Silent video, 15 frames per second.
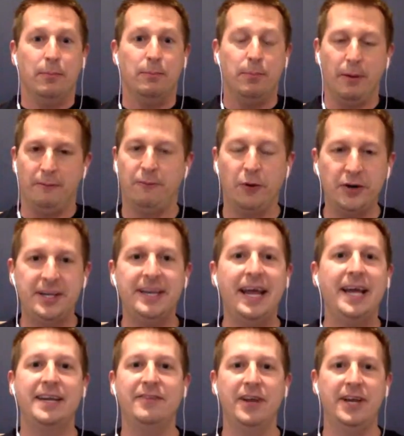But for
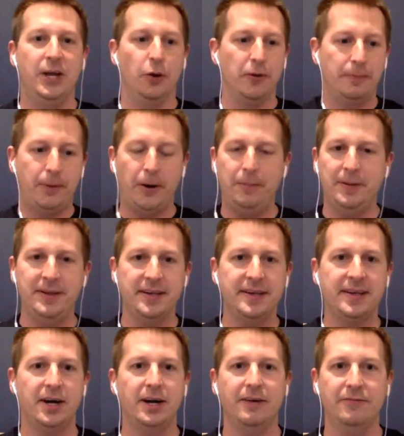today's video, the purposes
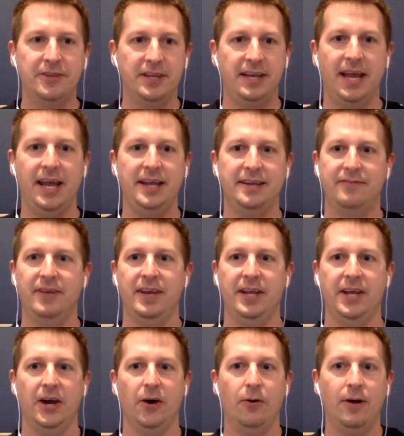of today's
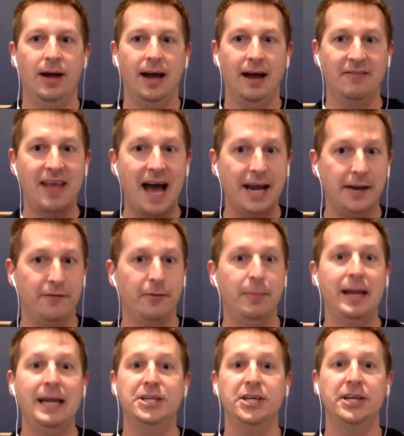video, I've got
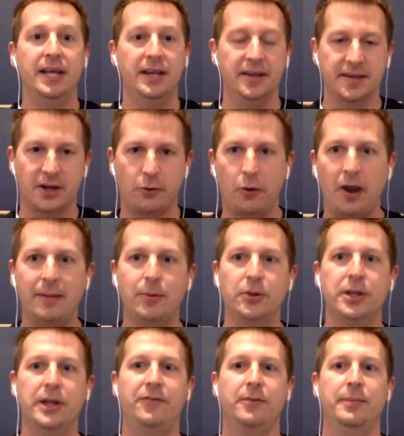information. It is credible
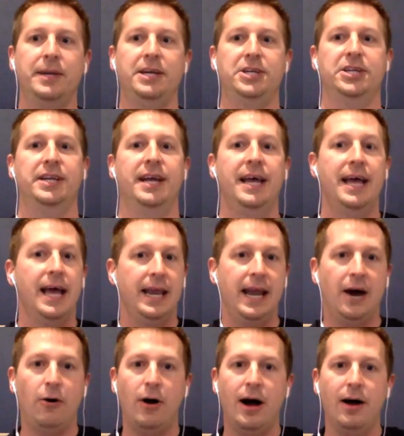information.
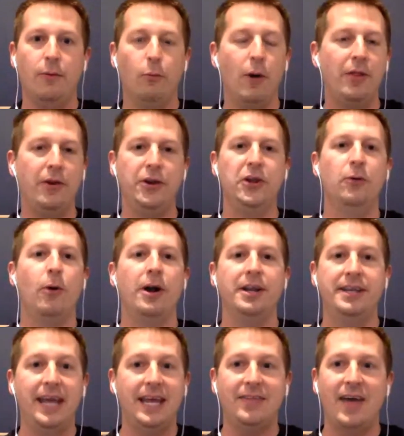Now, whether you want
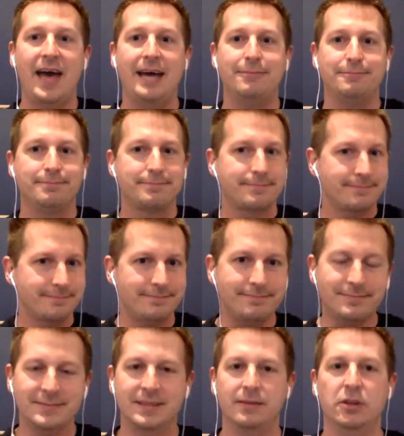to take that,
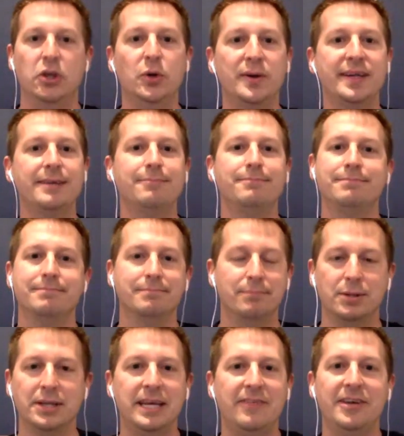use it,
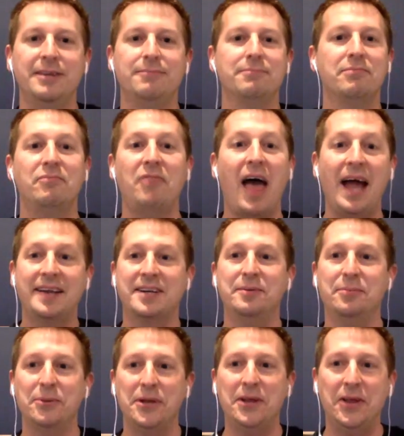believe it, that's
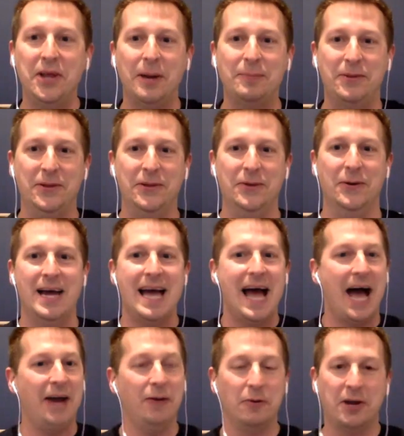completely up to you.
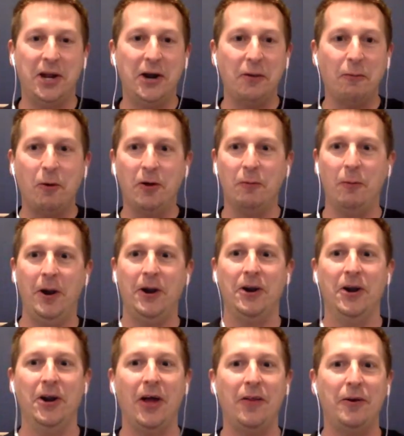I don't care one way or
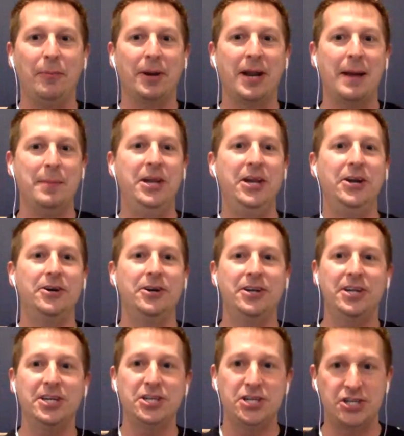another, but I'm here
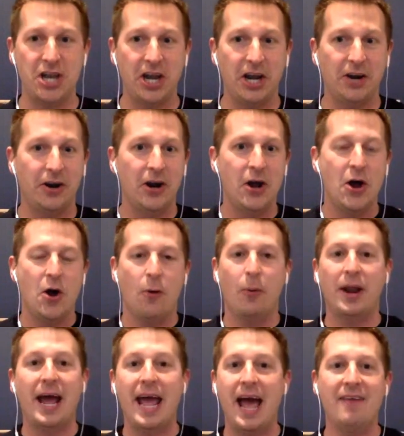to share what
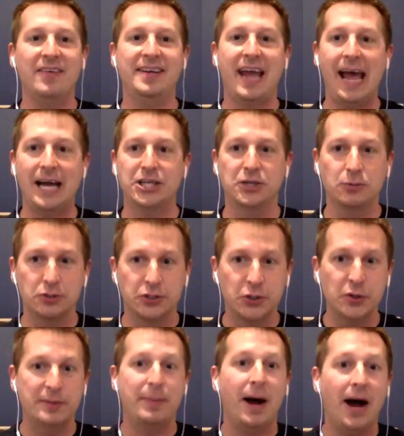I have as actual
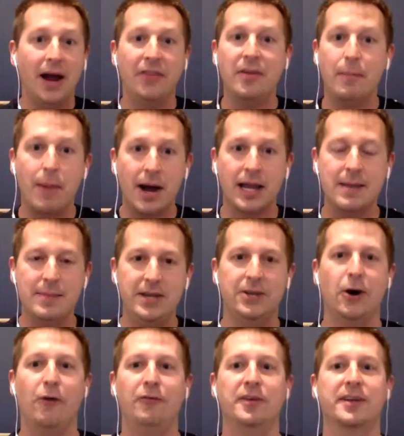truths behind the Miami
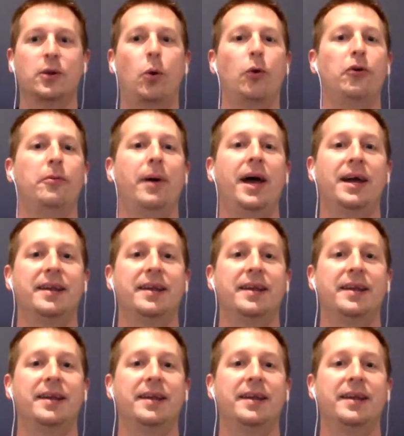Dolphins quarterback